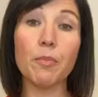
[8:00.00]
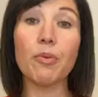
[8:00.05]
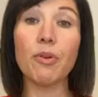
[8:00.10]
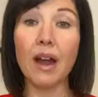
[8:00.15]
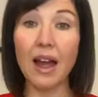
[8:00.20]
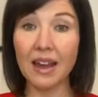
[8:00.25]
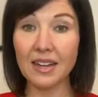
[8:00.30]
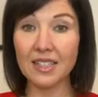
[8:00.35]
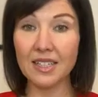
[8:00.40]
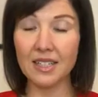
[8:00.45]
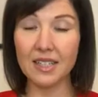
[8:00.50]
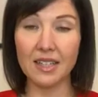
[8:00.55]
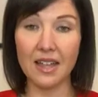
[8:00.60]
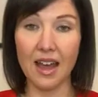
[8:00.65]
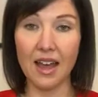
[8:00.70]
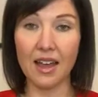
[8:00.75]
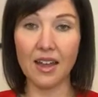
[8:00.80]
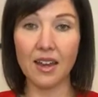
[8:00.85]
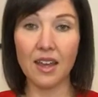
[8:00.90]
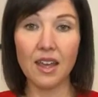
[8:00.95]
practice
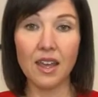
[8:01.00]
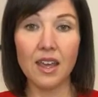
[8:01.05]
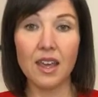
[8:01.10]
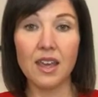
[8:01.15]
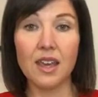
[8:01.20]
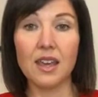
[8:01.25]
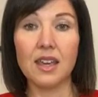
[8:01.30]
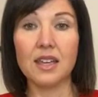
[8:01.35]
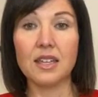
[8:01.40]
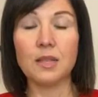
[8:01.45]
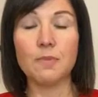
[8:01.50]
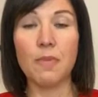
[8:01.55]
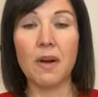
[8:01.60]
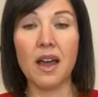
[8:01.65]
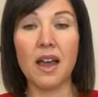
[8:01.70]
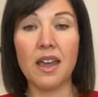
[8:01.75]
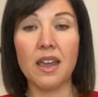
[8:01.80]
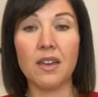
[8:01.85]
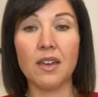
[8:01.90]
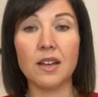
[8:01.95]
that is
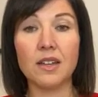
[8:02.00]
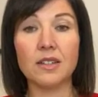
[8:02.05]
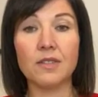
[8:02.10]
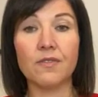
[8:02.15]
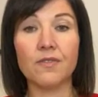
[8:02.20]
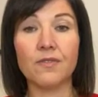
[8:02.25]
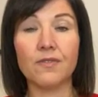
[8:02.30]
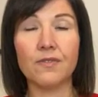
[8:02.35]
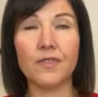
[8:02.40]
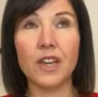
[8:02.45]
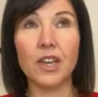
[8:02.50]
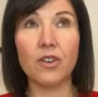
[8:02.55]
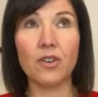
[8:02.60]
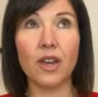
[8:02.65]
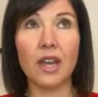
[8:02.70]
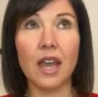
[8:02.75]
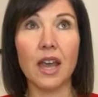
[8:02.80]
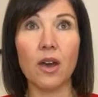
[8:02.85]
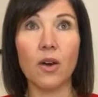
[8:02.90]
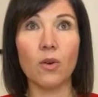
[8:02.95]
by
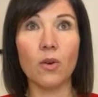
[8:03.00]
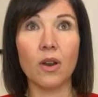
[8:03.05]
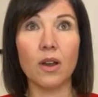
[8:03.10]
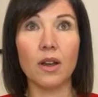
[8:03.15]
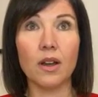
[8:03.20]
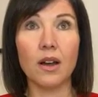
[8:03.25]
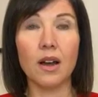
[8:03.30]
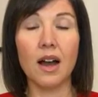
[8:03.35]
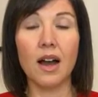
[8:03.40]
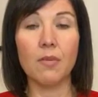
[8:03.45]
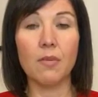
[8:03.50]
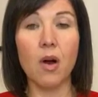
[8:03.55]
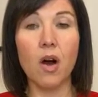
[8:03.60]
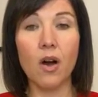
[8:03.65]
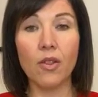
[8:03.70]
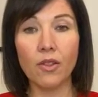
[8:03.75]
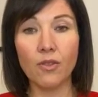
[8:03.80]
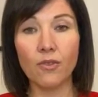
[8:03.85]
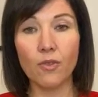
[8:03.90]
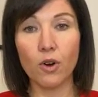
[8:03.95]
figuring out um,
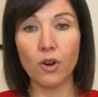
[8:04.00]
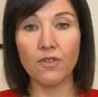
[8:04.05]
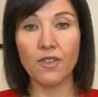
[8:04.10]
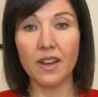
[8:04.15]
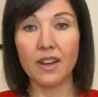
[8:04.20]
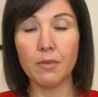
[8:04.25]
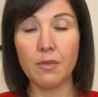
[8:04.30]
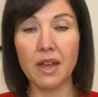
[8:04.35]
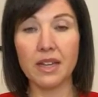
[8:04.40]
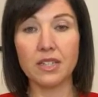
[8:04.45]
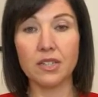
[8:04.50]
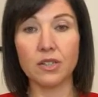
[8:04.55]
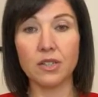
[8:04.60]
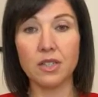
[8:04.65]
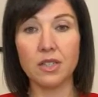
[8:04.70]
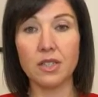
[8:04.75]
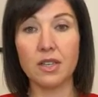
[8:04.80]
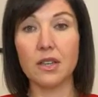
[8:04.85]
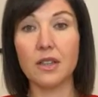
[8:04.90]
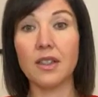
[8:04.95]
all the four
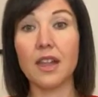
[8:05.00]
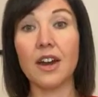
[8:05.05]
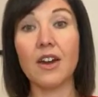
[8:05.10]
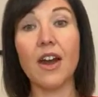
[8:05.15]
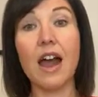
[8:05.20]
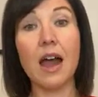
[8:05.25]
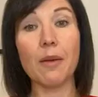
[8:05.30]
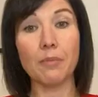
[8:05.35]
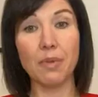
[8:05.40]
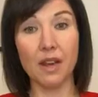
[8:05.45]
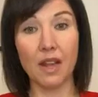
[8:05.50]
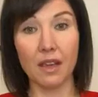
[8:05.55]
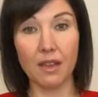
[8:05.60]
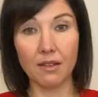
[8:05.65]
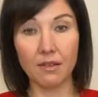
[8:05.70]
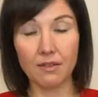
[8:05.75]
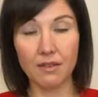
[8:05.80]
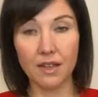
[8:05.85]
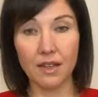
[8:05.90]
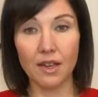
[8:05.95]
fundamentals that are
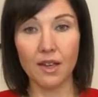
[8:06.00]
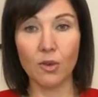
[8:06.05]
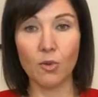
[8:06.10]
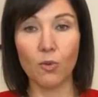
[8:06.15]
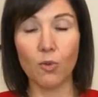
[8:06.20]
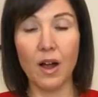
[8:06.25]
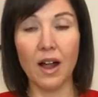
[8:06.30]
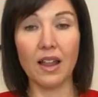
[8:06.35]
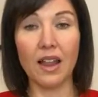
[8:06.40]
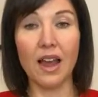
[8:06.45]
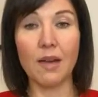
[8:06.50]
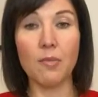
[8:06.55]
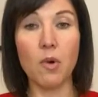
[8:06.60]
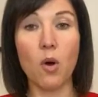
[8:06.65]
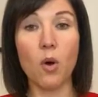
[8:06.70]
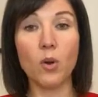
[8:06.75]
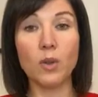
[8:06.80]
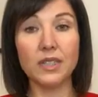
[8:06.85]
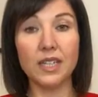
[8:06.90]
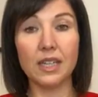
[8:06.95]
happening while I'm
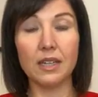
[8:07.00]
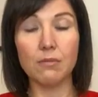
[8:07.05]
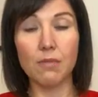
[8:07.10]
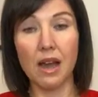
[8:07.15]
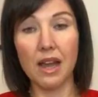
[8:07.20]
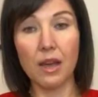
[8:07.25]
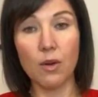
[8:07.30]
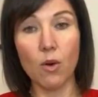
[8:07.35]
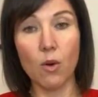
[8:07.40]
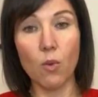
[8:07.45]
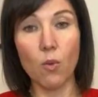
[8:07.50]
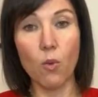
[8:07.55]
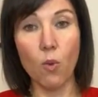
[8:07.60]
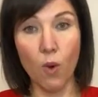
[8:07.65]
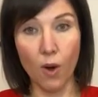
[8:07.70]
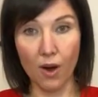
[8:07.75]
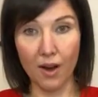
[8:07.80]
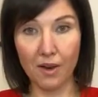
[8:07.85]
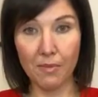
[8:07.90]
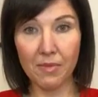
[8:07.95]
holding my
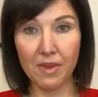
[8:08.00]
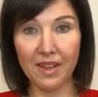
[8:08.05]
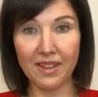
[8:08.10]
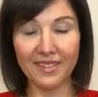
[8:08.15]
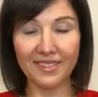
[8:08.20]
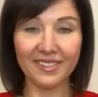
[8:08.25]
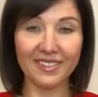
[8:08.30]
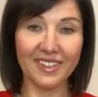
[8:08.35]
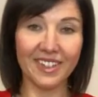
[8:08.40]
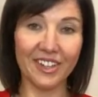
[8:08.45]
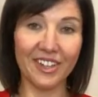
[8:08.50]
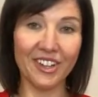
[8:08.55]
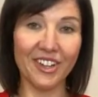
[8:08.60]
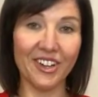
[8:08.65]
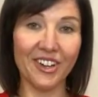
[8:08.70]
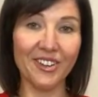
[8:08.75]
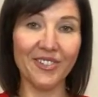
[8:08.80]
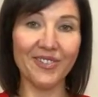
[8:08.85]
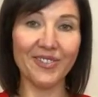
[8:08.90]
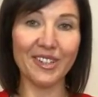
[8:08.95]
warm, there you
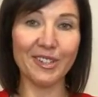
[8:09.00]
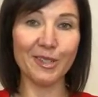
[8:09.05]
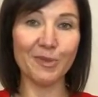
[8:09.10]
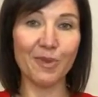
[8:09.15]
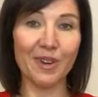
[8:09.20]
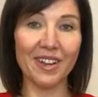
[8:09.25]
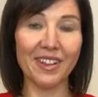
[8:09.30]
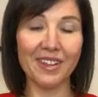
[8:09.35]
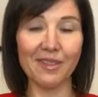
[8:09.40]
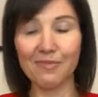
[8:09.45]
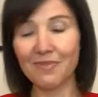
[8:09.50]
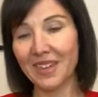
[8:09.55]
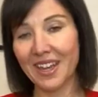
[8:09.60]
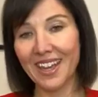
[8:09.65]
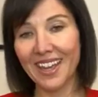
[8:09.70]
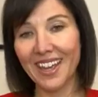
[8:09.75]
go, there's one of them,